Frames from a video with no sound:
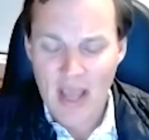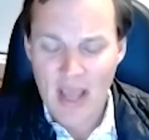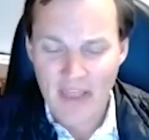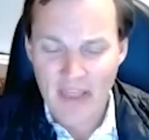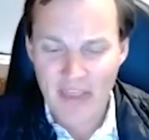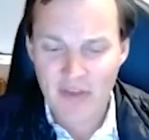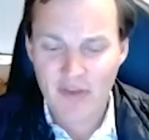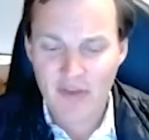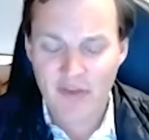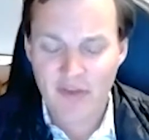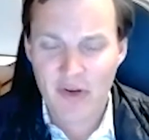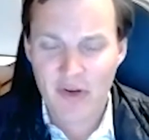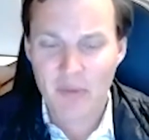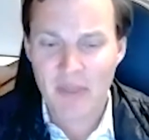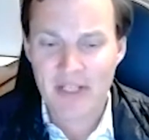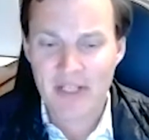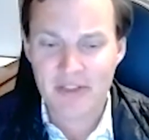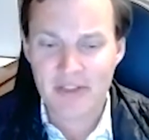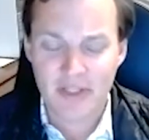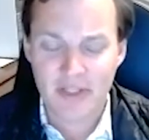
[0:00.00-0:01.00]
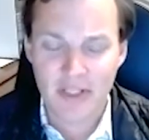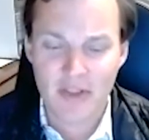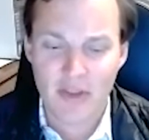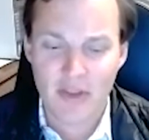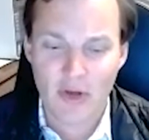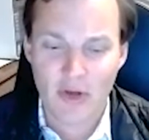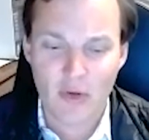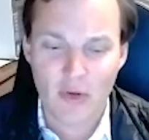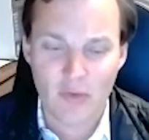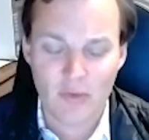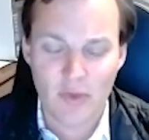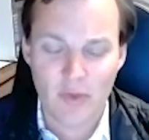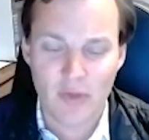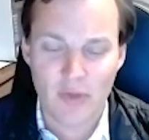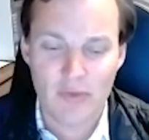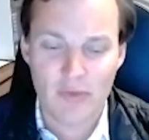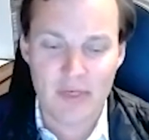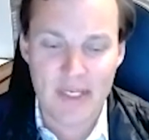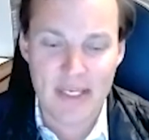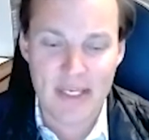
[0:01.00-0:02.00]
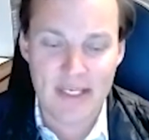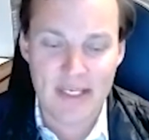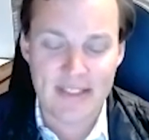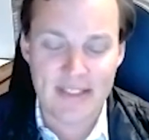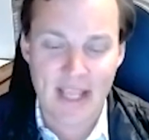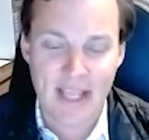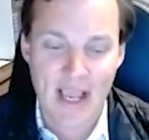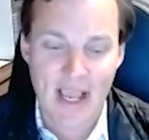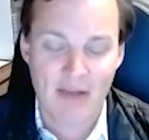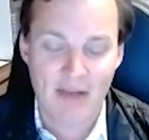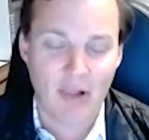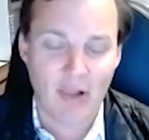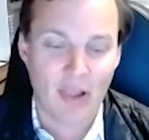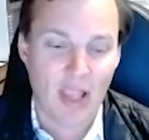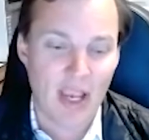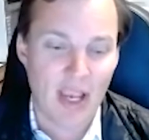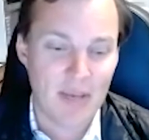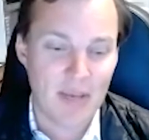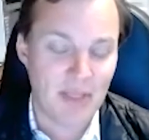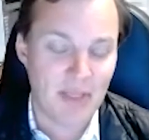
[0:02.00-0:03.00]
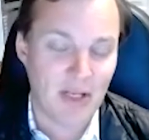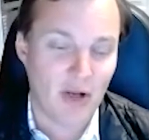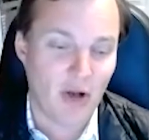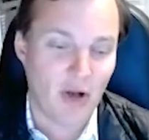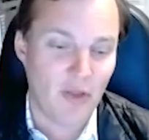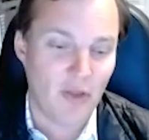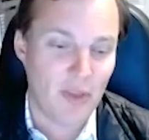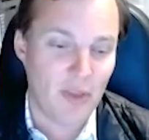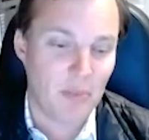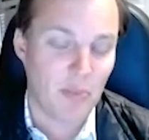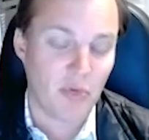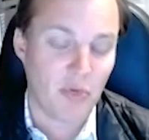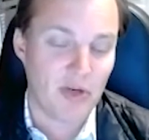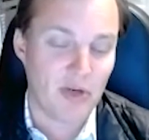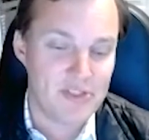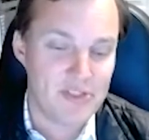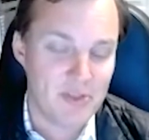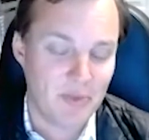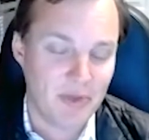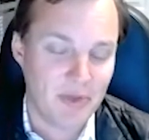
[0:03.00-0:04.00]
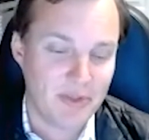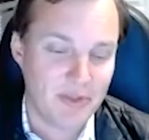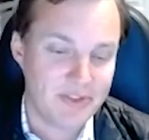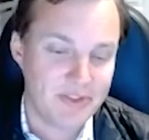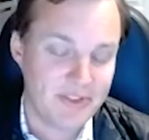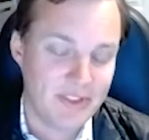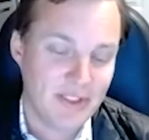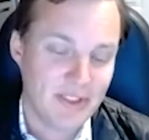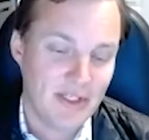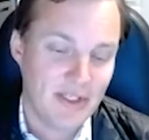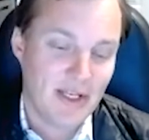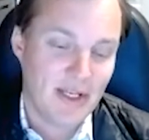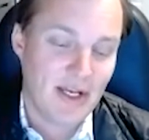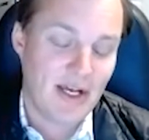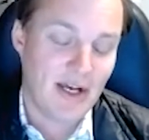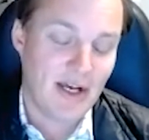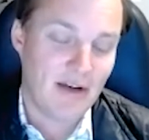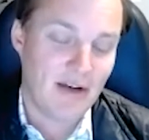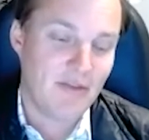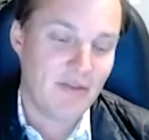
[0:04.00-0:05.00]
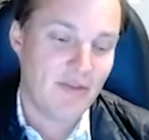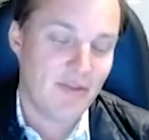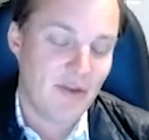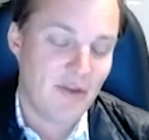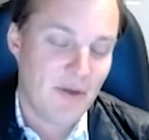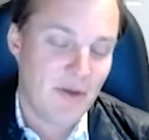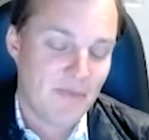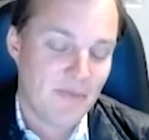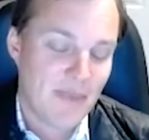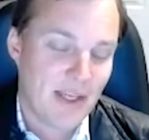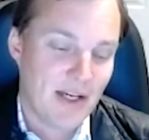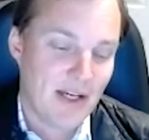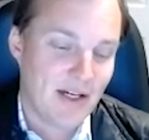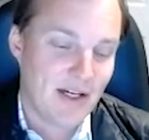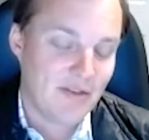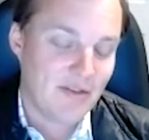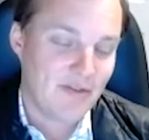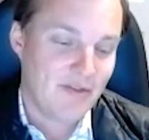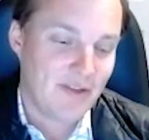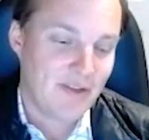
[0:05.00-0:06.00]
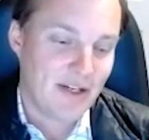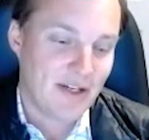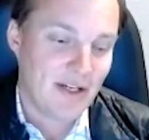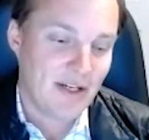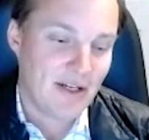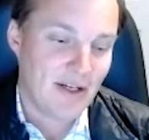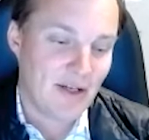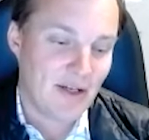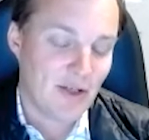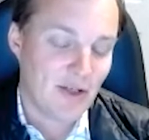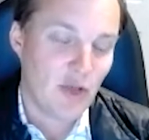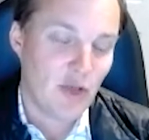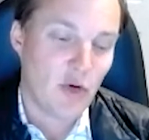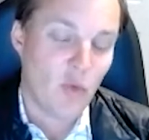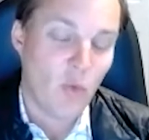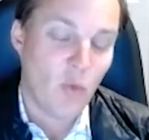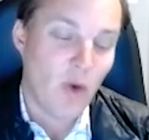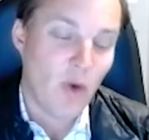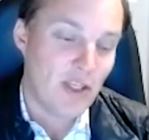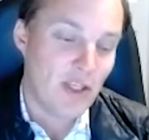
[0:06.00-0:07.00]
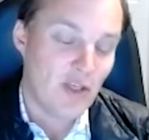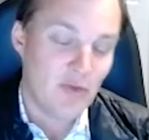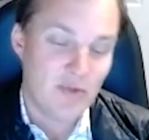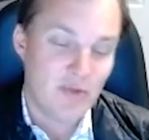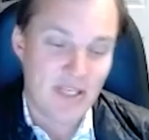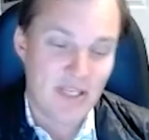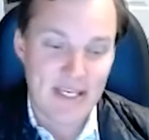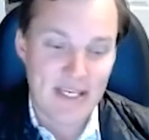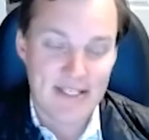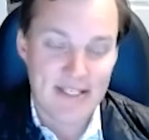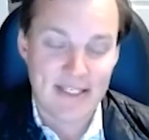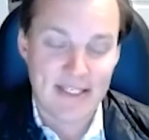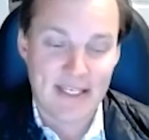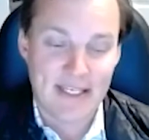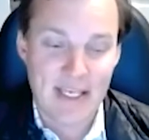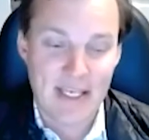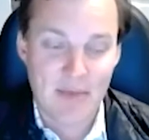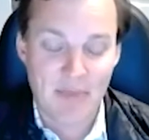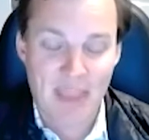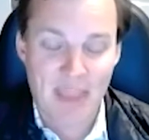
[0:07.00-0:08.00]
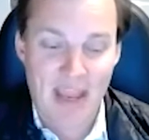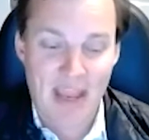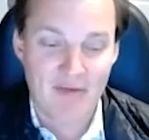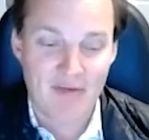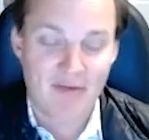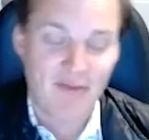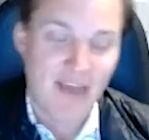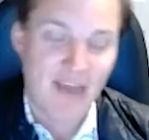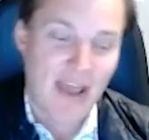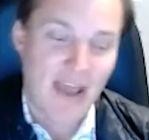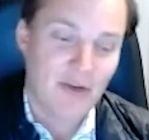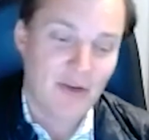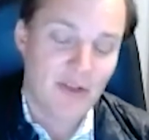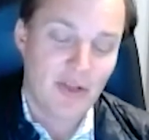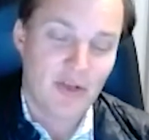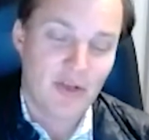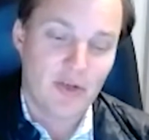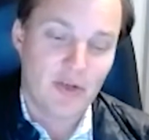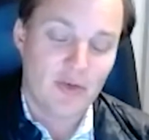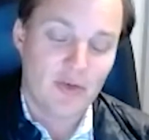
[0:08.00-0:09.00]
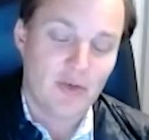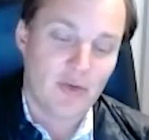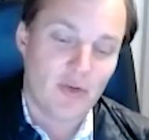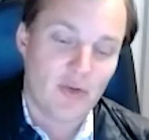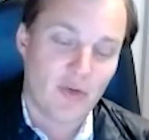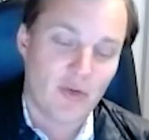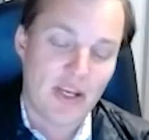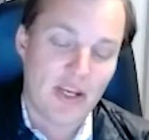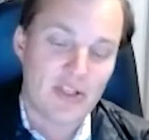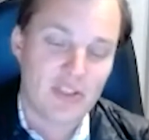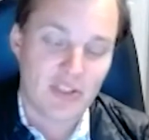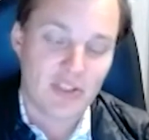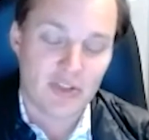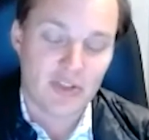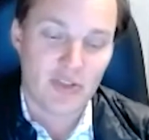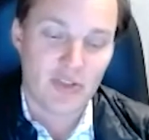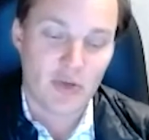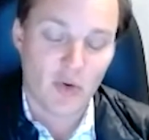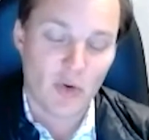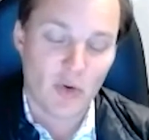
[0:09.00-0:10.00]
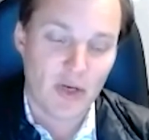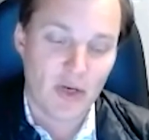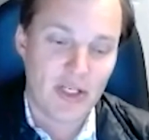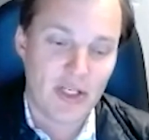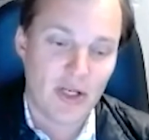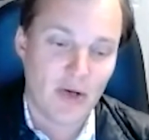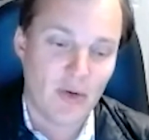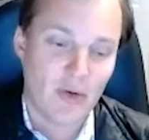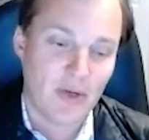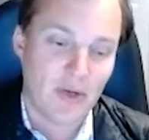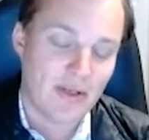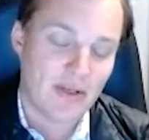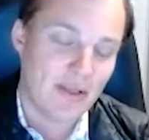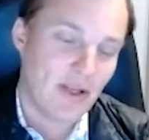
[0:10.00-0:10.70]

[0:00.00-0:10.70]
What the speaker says: fundamentally, though, you need to have alignment on the principles of what you need to keep that value creation story going.